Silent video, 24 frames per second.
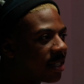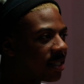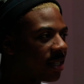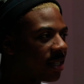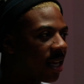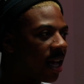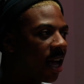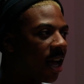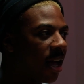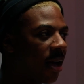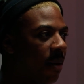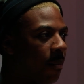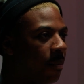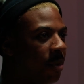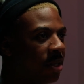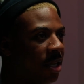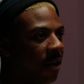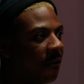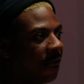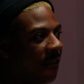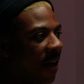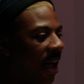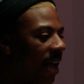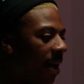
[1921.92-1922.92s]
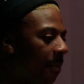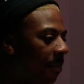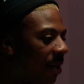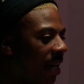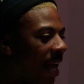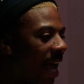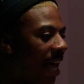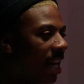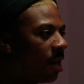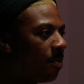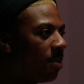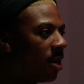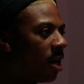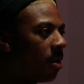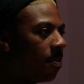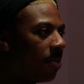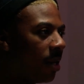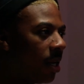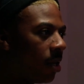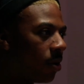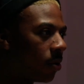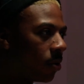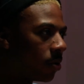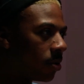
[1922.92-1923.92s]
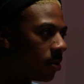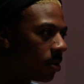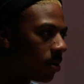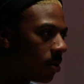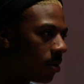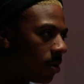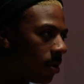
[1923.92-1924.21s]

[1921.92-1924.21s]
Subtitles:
side, but but it had to be a Beatles.